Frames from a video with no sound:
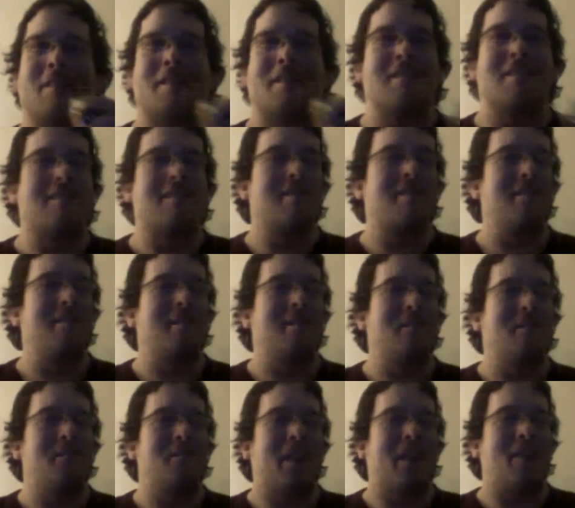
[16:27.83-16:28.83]
is, you
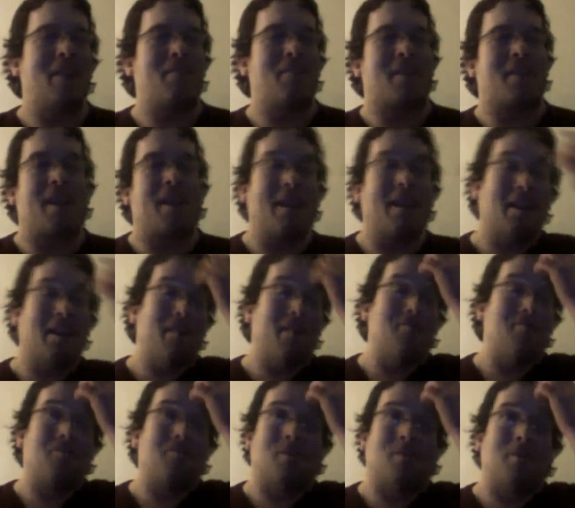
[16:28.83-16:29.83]
know, fabricated, I'm
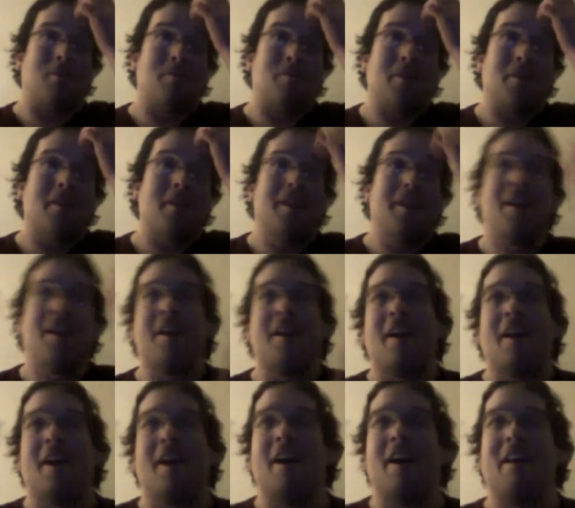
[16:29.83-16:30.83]
sure, but,
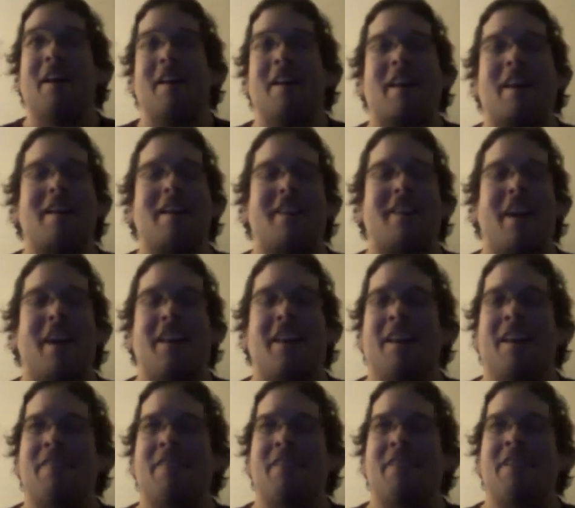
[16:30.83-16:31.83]
like I said, I
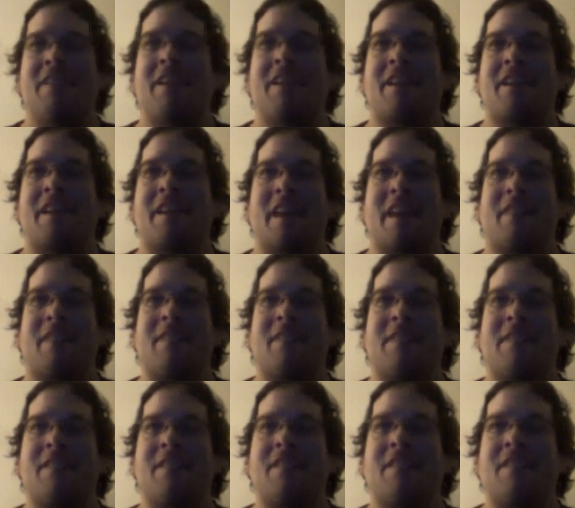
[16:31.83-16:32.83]
love that they gave
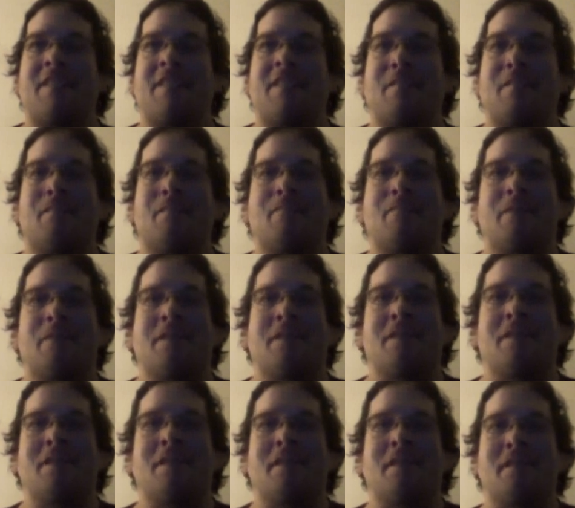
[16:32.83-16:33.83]
it, you know, put
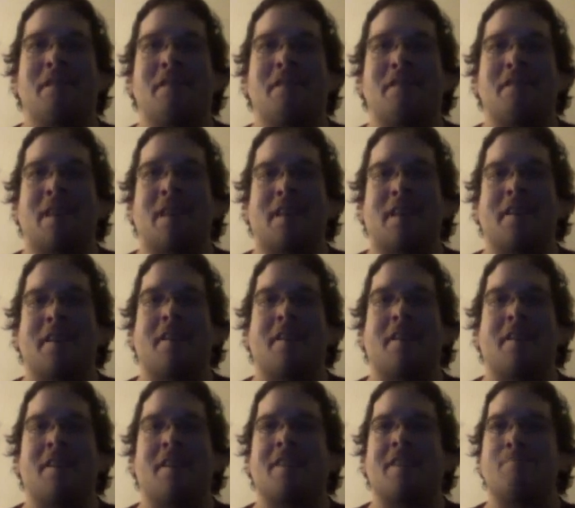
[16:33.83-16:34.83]
Tonya
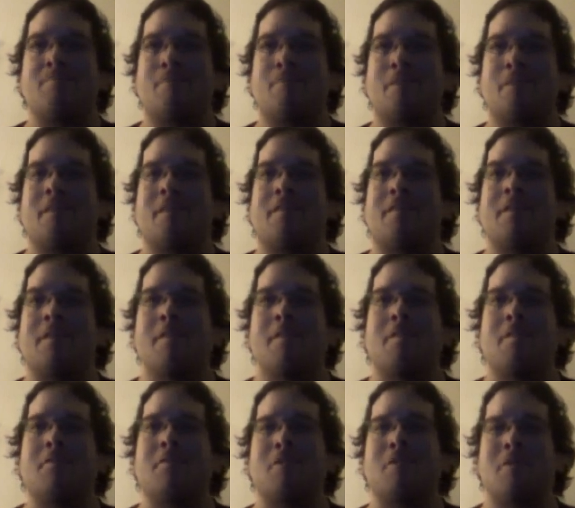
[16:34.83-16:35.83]
Harding's point of view
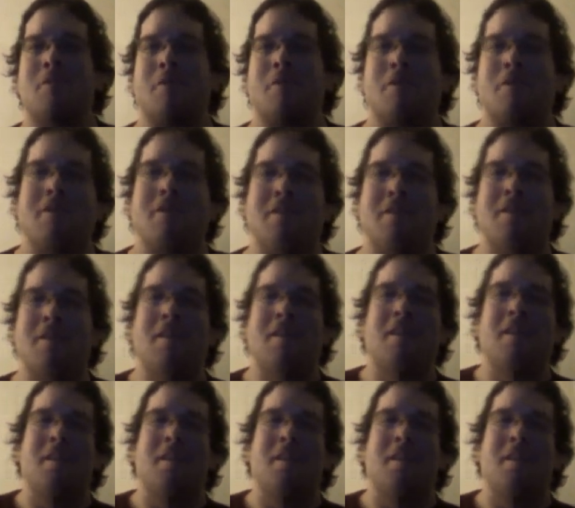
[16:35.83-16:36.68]
and showed her